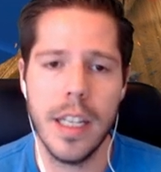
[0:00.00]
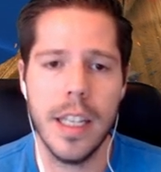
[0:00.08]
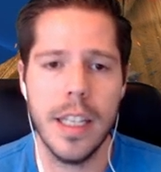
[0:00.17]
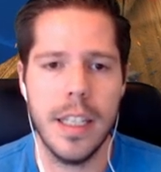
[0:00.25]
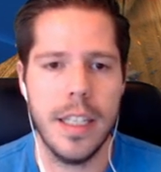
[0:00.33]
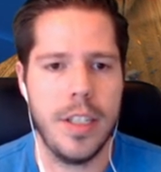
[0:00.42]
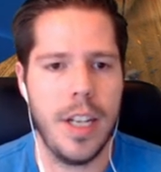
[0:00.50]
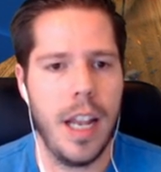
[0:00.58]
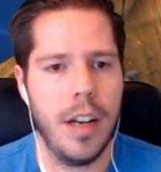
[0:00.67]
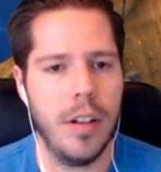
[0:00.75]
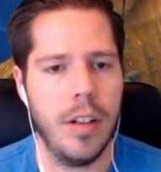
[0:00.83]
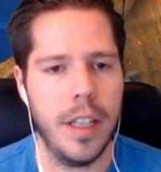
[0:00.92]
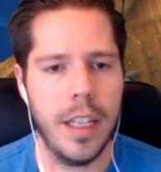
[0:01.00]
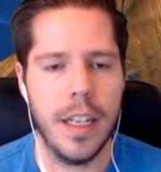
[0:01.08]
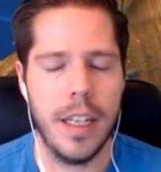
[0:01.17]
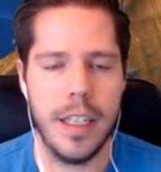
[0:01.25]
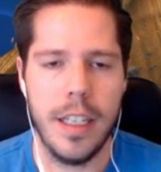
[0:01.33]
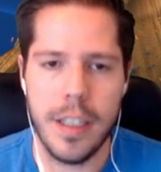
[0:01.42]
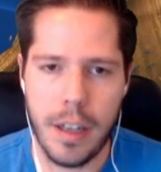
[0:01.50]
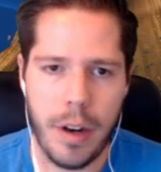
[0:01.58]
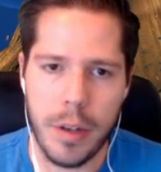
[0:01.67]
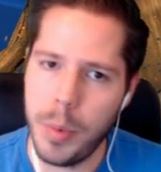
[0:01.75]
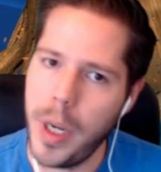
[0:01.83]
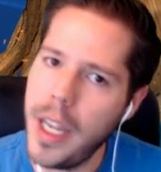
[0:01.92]
the channel in an
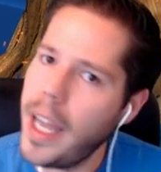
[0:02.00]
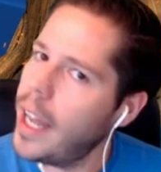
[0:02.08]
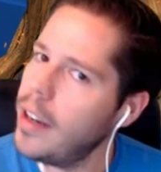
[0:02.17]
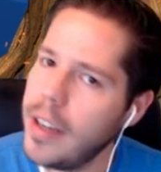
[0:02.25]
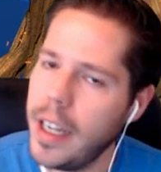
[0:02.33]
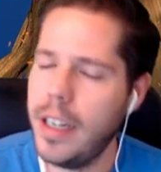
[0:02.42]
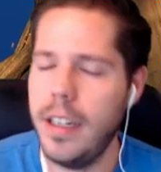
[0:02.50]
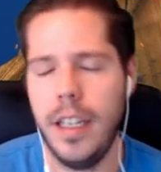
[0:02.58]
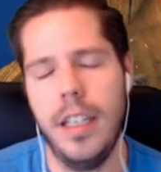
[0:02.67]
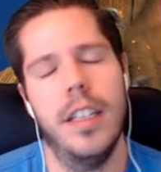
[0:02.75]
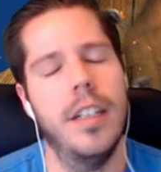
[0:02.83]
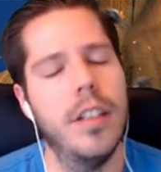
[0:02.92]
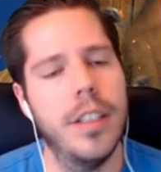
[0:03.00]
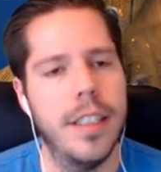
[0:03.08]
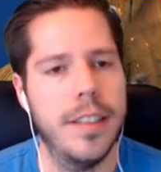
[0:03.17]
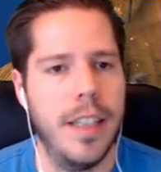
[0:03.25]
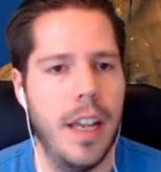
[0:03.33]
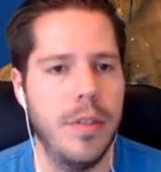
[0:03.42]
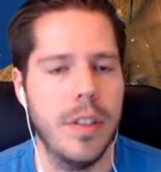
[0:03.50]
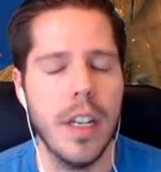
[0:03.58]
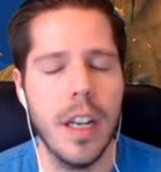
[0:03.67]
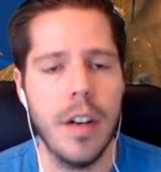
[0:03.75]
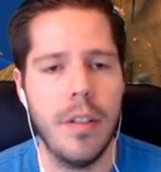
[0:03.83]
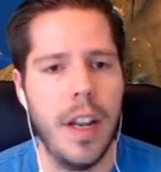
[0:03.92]
indirect way, and you get a little discount
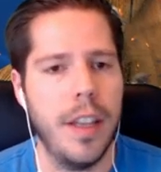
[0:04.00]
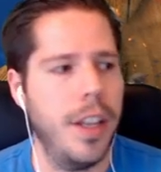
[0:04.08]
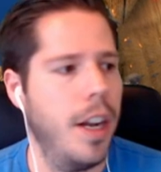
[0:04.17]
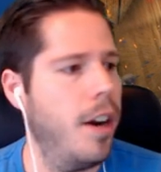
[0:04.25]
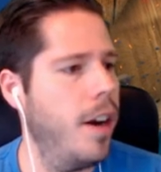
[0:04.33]
right there.